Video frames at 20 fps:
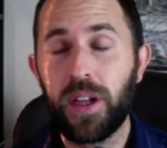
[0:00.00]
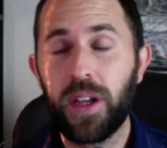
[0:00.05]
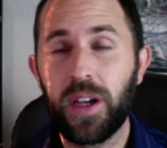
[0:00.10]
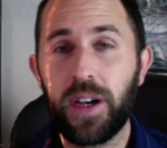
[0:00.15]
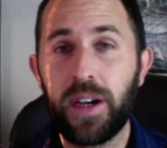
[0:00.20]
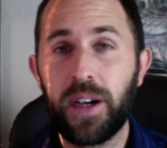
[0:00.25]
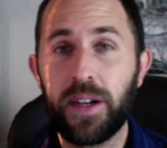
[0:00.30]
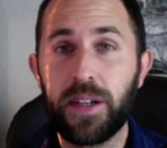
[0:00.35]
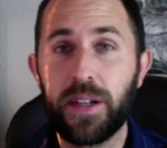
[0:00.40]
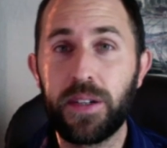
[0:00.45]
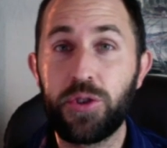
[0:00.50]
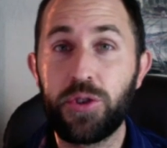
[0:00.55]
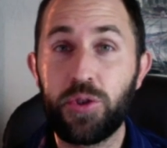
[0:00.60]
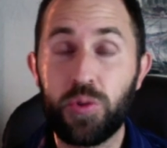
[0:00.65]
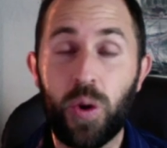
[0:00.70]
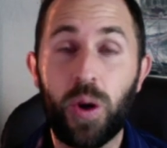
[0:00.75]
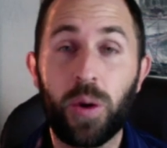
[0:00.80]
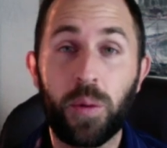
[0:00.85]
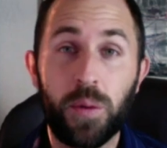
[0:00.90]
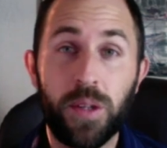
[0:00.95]
uh,
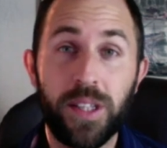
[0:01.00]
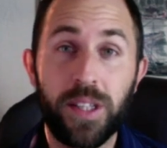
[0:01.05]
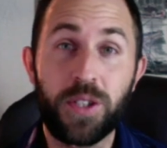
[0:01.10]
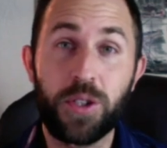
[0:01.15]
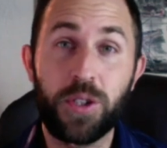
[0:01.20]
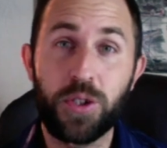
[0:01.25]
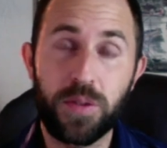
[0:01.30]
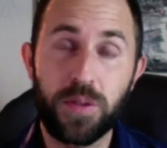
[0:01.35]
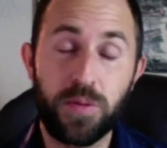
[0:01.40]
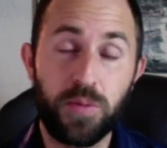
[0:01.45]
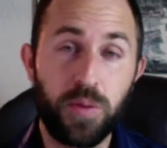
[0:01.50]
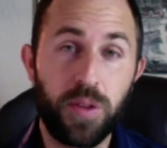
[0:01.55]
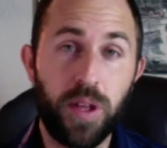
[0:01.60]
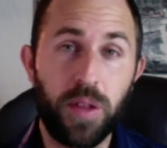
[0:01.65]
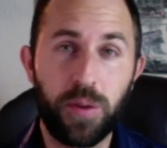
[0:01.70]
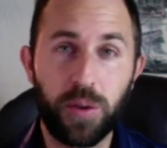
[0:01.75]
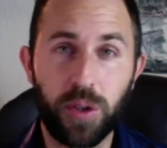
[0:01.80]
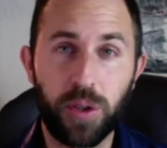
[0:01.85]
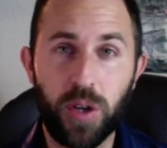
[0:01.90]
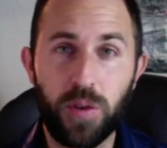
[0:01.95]
strong relationships with
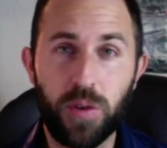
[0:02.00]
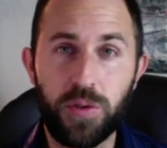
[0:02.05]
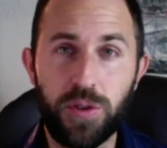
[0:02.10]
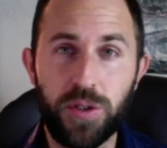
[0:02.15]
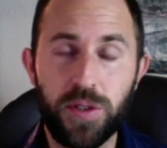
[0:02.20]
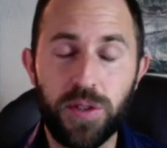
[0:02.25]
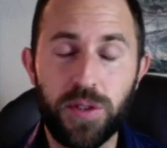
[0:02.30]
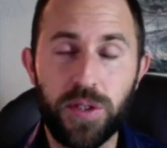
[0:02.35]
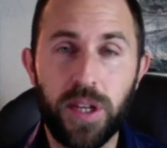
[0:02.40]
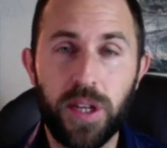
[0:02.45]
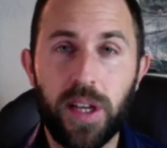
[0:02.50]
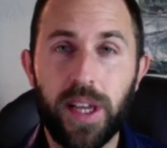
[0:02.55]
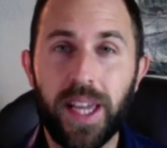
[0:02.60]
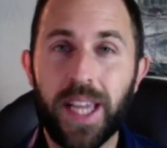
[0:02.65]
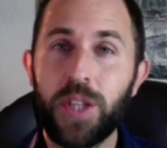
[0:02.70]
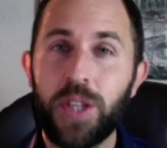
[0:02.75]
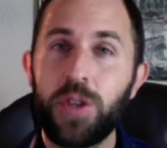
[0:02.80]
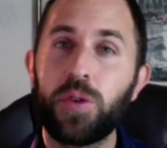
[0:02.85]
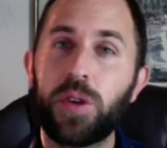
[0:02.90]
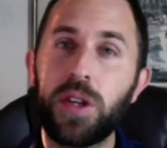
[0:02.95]
other coaches
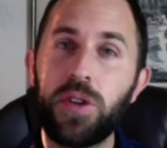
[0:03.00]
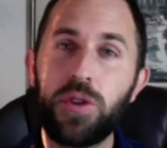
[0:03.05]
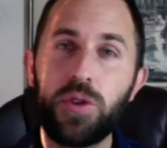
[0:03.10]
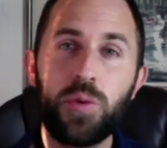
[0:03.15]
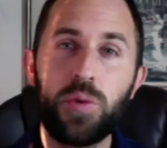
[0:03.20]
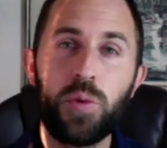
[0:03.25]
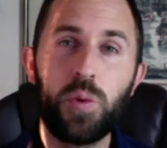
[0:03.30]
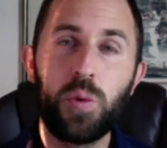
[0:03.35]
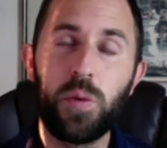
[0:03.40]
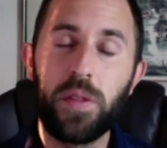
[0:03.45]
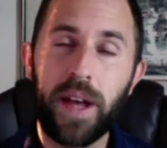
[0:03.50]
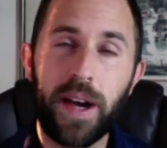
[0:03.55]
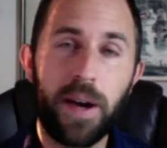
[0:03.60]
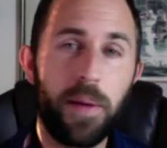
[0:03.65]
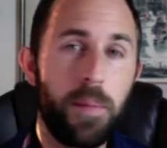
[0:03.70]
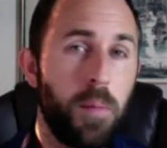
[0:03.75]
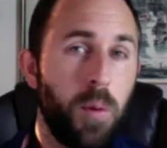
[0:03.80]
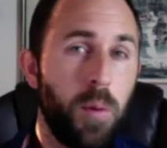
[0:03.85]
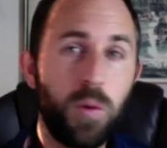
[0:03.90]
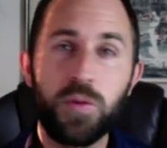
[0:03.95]
and you can do
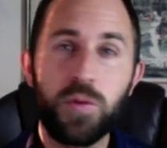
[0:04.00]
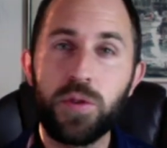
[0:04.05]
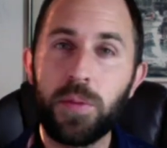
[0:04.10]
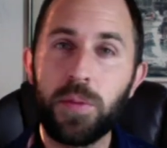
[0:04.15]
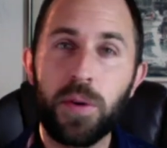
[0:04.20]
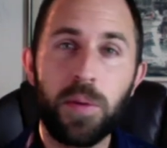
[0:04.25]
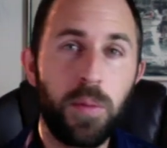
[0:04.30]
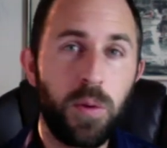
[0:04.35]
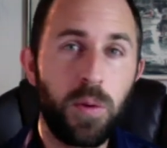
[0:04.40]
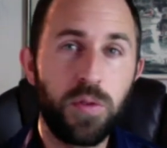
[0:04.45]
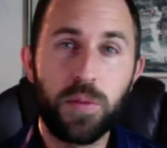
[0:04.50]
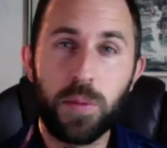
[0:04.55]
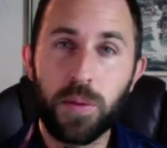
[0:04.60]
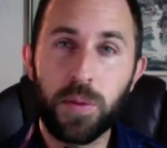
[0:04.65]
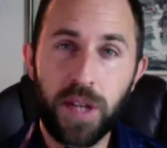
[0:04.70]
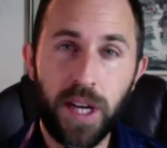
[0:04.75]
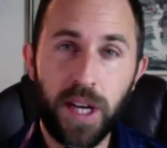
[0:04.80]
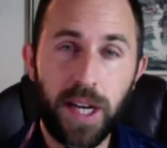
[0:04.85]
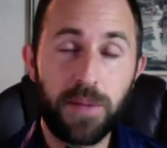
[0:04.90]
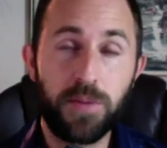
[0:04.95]
that multiple multiple
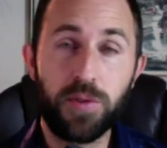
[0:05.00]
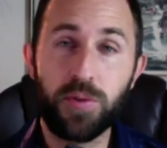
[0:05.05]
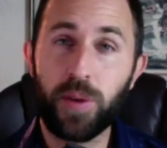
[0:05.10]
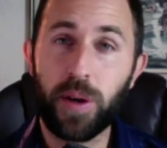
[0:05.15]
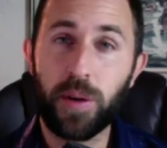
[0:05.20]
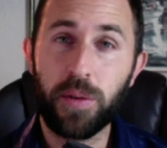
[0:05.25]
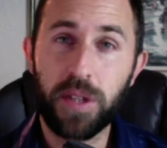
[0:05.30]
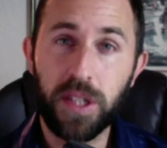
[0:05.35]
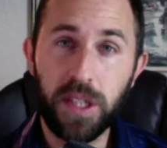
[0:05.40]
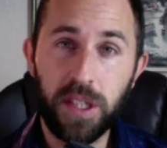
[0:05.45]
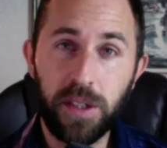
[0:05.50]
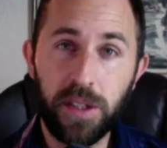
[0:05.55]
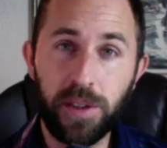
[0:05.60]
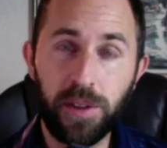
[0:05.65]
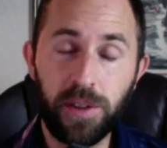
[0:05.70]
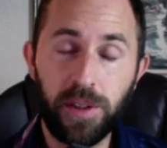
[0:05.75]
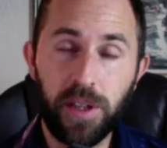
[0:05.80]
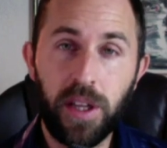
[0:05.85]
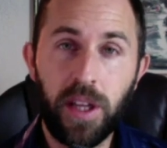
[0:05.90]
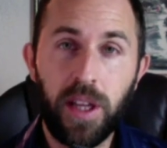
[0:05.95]
times throughout the
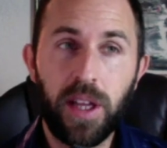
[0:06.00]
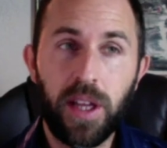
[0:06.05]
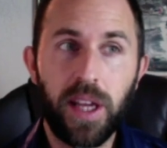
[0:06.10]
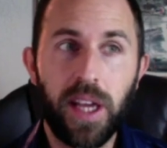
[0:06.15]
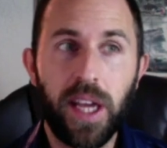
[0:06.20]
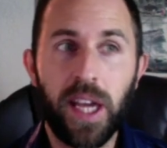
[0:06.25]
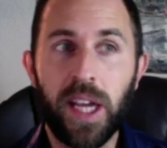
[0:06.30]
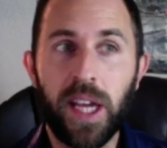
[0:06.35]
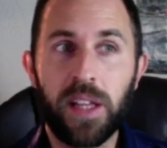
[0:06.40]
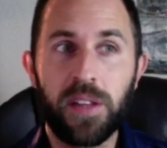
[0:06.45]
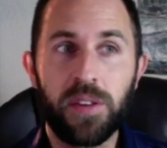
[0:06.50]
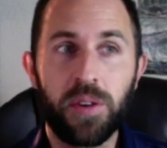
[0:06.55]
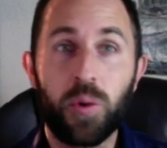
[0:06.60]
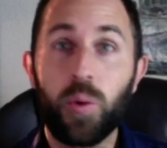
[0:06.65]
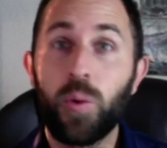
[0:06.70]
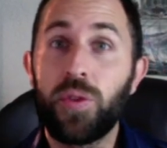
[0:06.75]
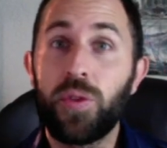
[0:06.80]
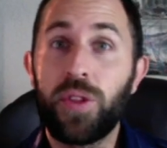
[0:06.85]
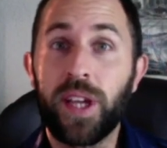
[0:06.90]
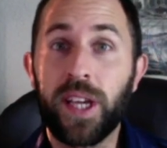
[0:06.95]
year and the
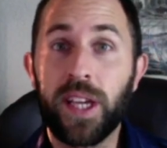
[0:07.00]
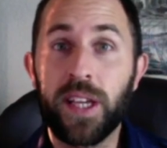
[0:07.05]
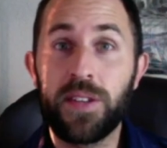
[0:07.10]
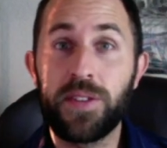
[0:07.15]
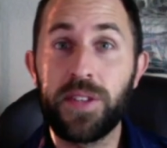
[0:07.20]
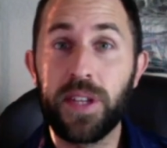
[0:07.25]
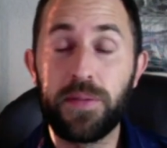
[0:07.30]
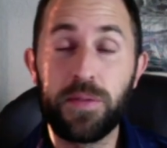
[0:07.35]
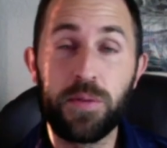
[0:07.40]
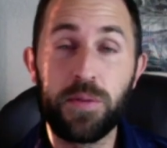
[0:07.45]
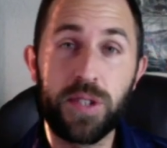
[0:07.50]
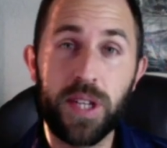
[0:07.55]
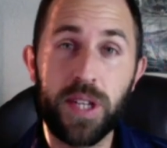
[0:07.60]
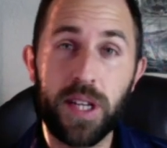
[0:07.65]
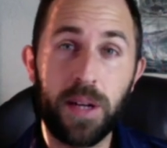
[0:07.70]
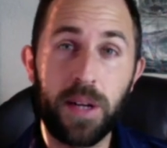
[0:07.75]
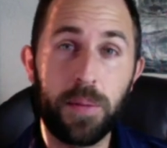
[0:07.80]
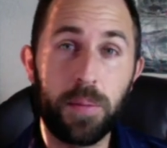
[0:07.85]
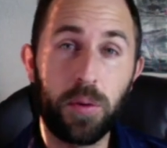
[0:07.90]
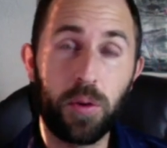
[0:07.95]
cool thing is if you set it
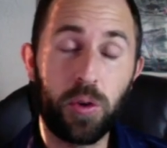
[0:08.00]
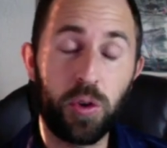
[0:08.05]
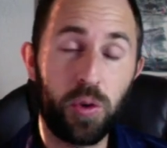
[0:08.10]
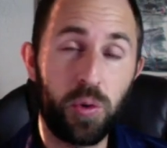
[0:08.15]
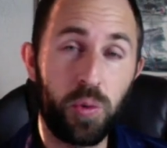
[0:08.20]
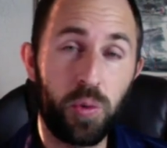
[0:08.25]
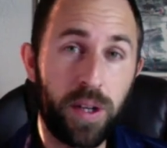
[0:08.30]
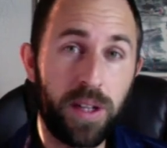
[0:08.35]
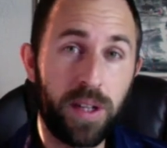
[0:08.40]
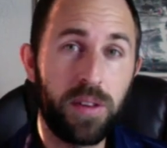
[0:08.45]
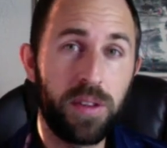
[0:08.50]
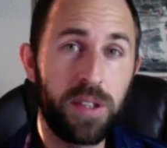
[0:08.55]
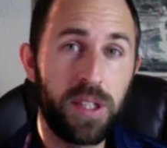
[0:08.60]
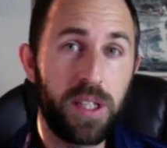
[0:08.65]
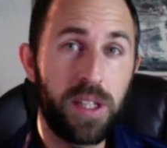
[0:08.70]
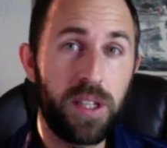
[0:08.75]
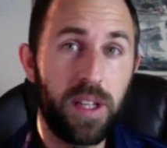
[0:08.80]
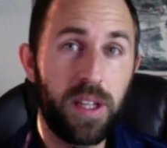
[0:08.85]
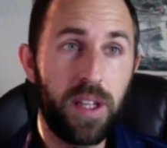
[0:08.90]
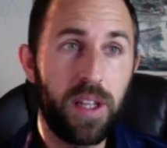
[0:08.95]
up
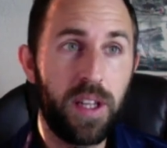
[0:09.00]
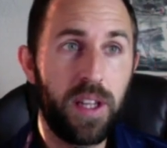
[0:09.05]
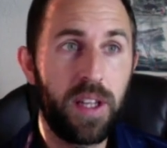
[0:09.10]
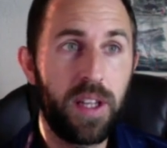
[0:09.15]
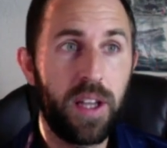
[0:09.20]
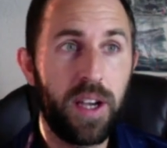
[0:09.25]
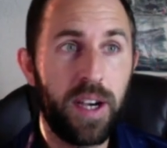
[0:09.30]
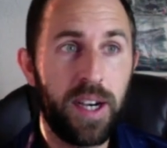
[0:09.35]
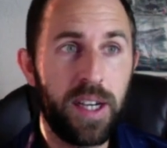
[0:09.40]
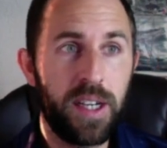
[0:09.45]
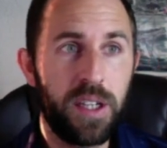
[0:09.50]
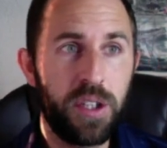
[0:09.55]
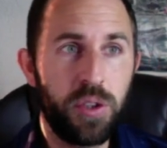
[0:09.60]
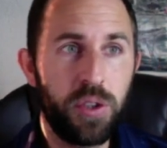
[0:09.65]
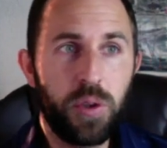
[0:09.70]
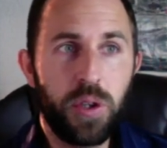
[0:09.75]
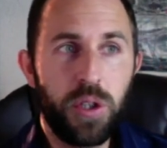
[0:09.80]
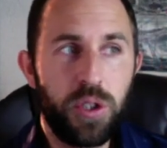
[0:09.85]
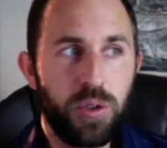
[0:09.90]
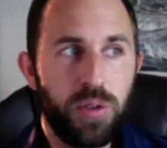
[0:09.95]
correctly uh, you
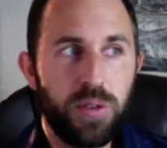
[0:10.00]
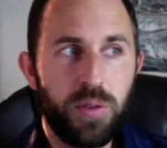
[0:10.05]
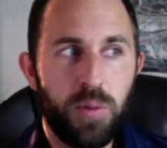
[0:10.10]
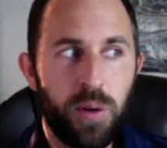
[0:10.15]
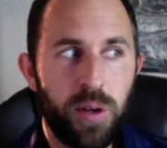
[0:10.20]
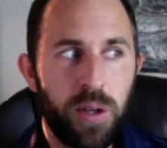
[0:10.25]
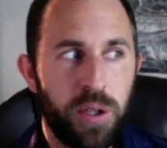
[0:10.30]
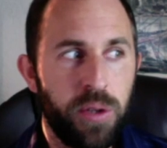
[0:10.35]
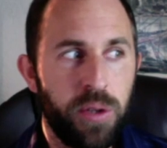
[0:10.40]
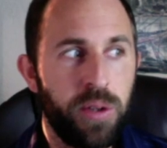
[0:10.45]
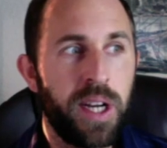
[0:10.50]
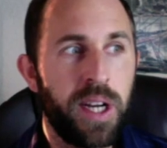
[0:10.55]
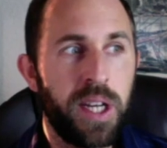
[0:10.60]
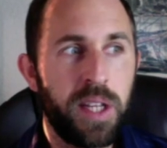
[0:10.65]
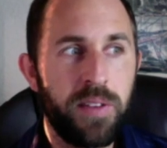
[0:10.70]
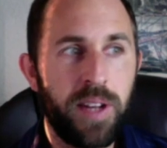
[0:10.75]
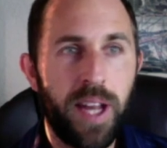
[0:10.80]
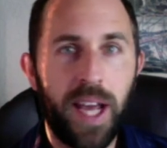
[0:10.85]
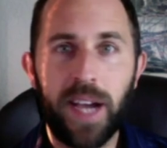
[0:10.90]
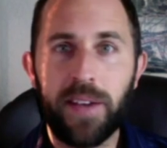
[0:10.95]
could do it where you're not
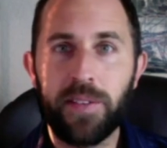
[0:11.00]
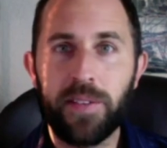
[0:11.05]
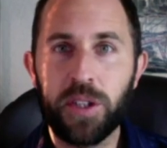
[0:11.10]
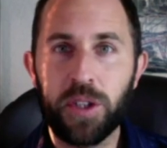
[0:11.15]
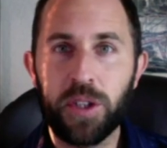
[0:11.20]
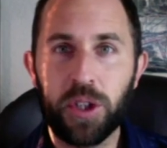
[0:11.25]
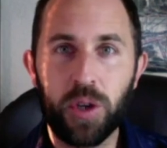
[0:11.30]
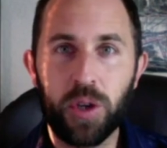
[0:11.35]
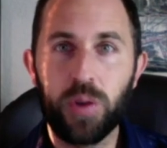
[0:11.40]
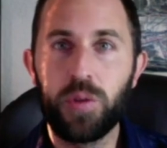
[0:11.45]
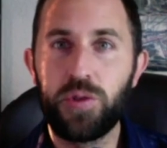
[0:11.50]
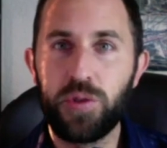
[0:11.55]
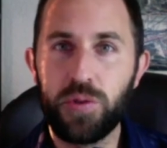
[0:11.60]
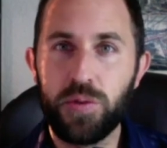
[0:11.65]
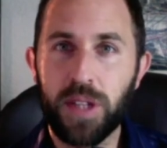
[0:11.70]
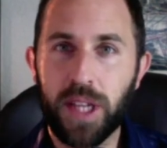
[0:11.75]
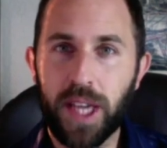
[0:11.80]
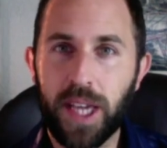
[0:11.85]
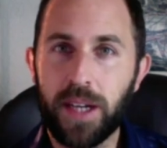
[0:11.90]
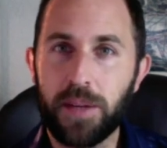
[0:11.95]
even having to go do
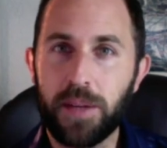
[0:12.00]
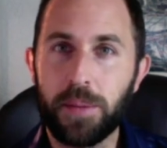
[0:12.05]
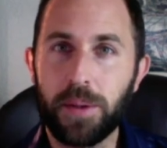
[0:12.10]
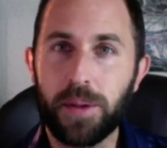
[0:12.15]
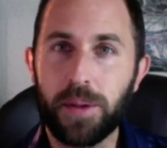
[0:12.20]
the camp